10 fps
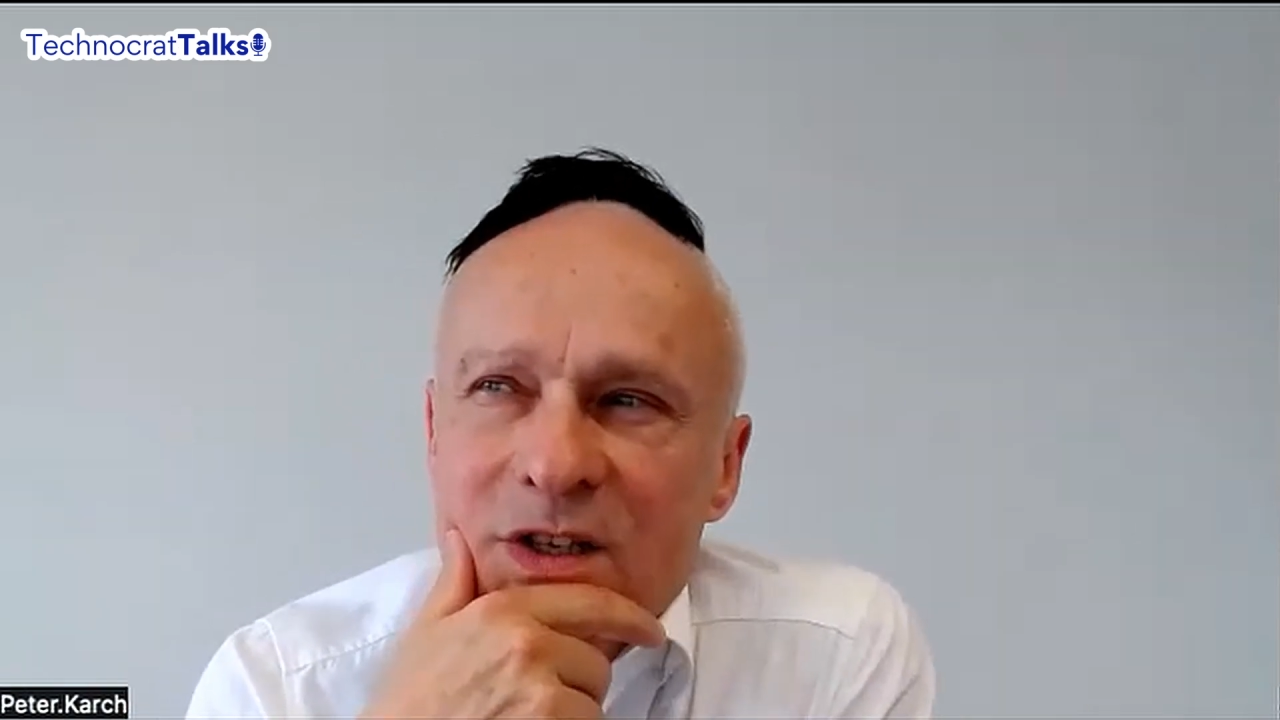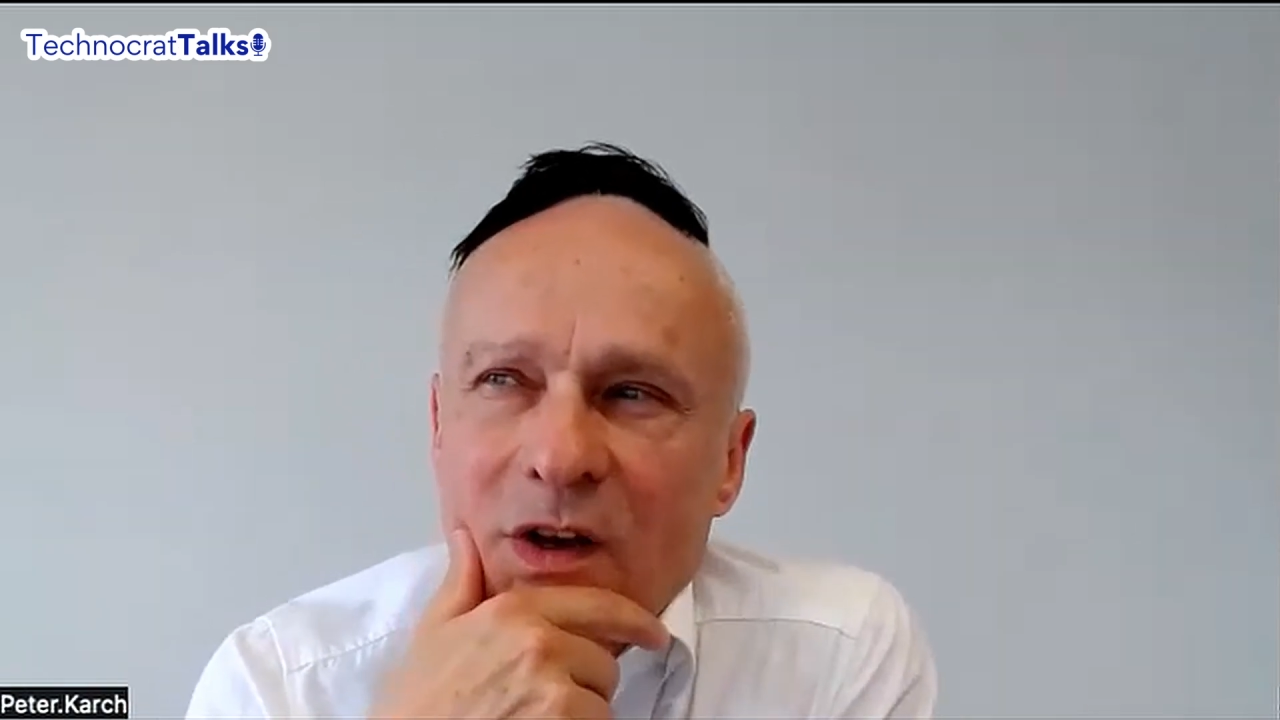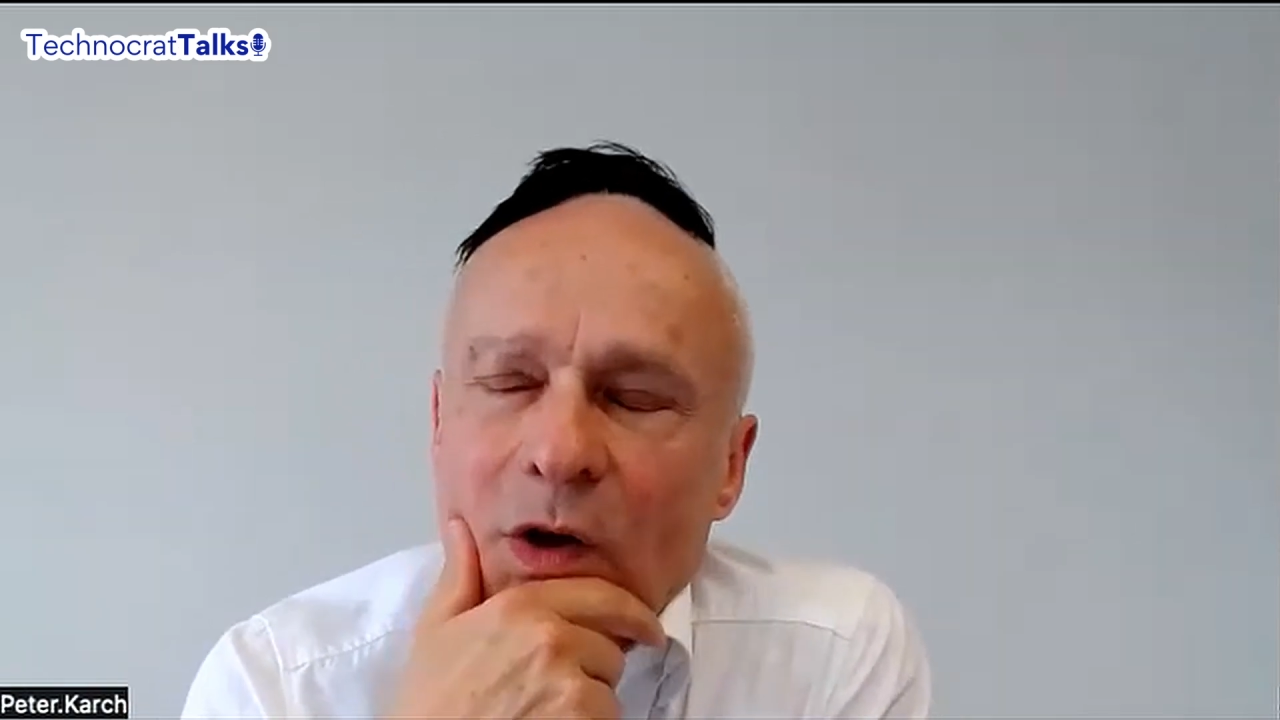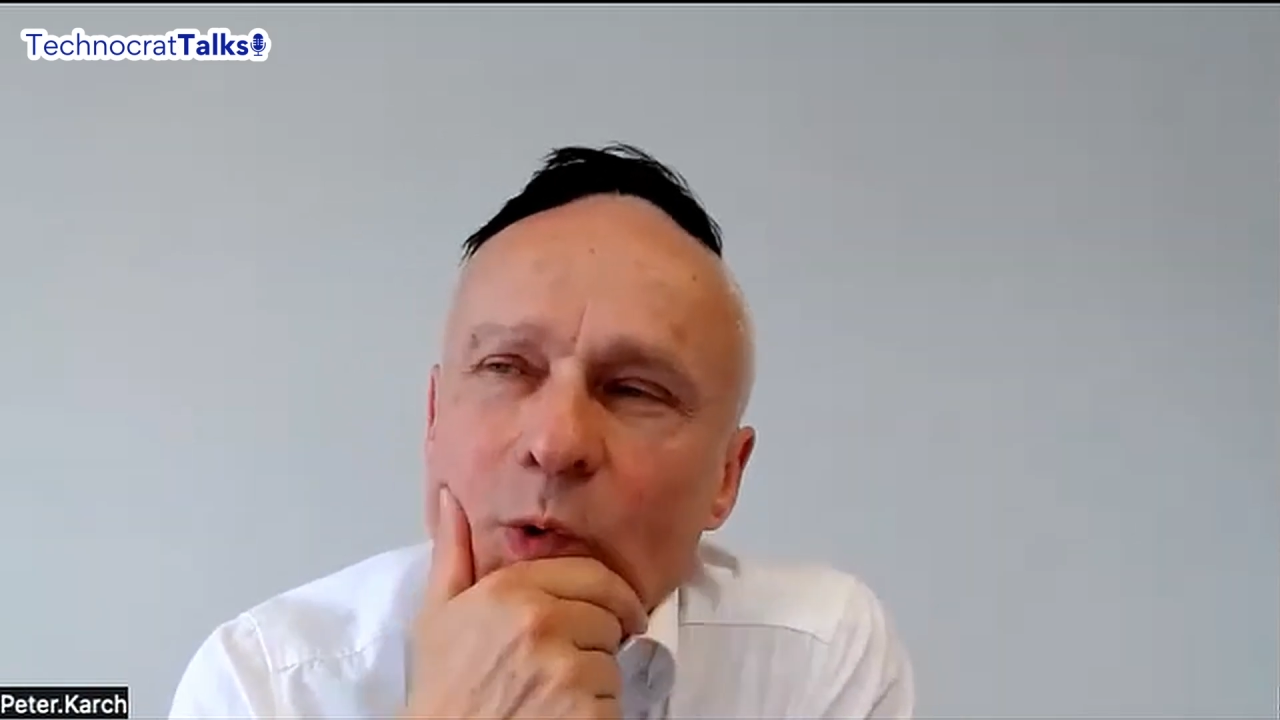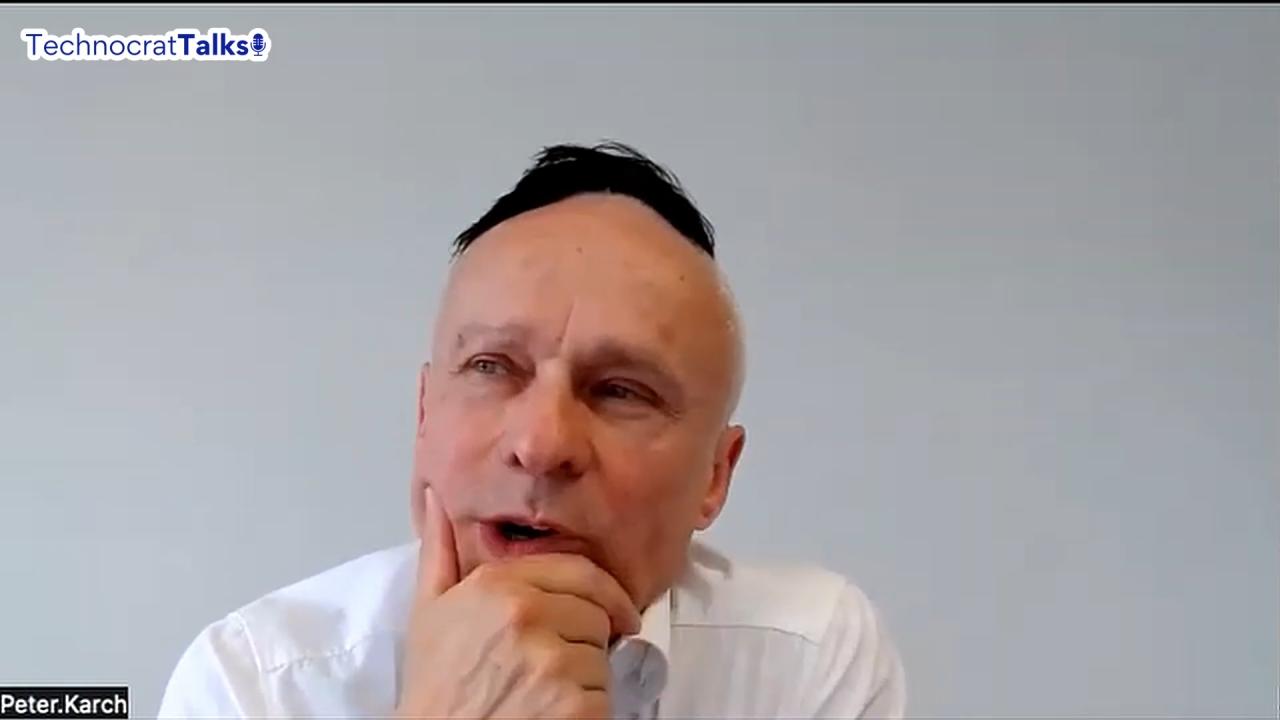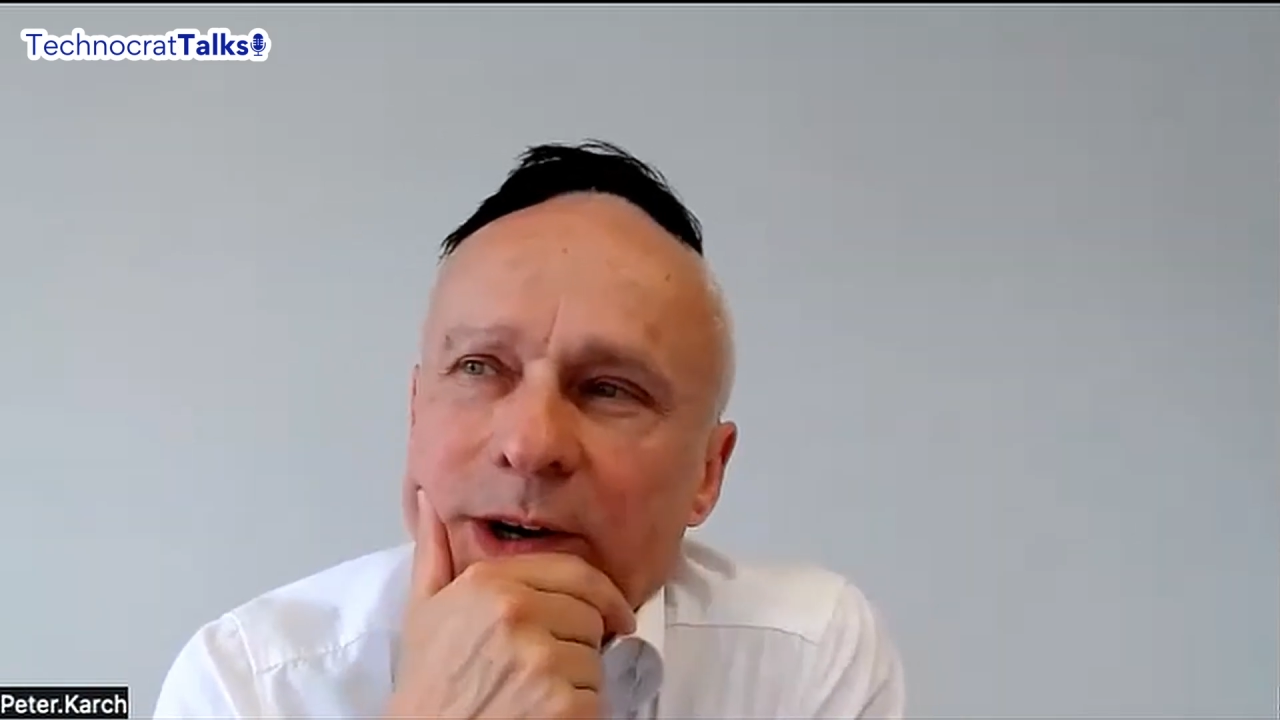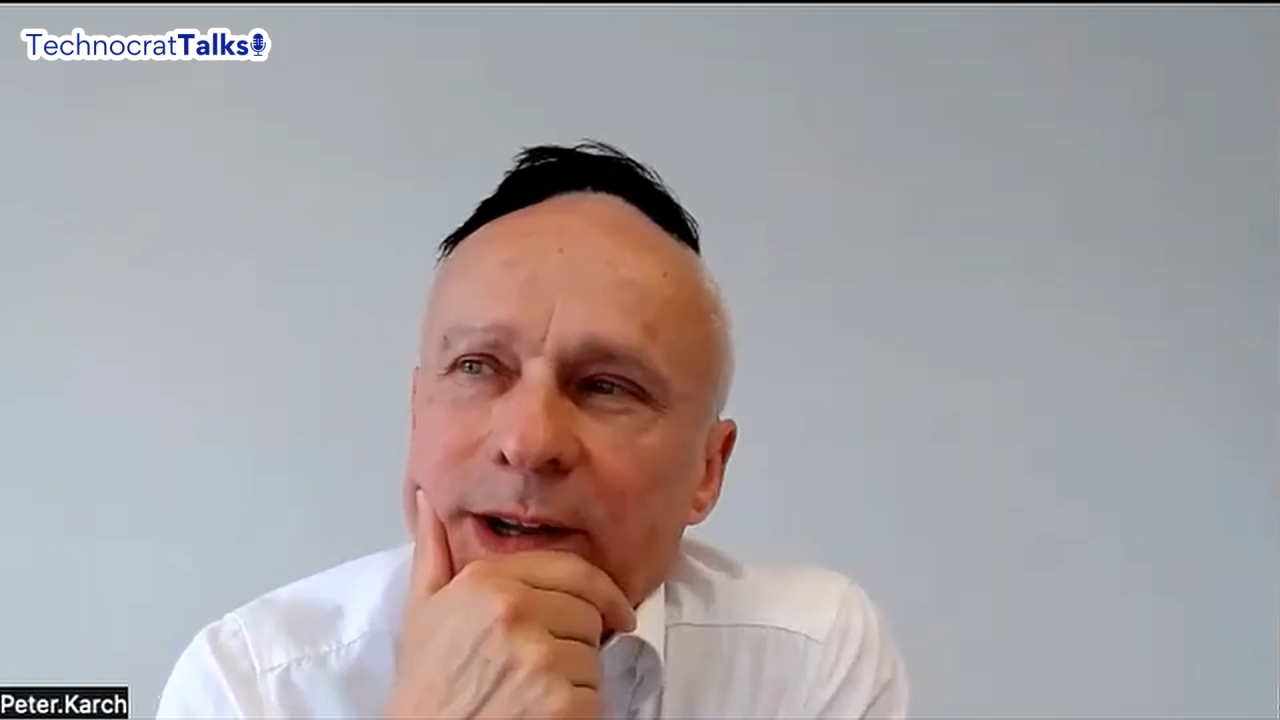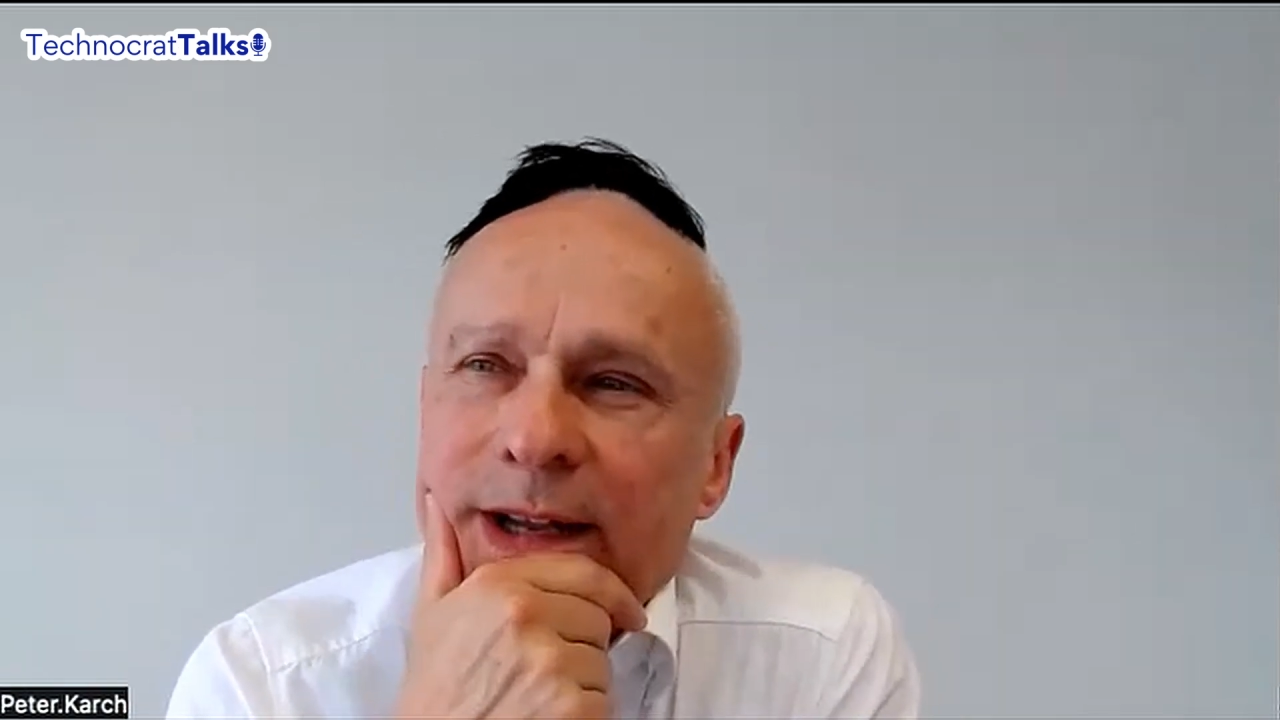slower.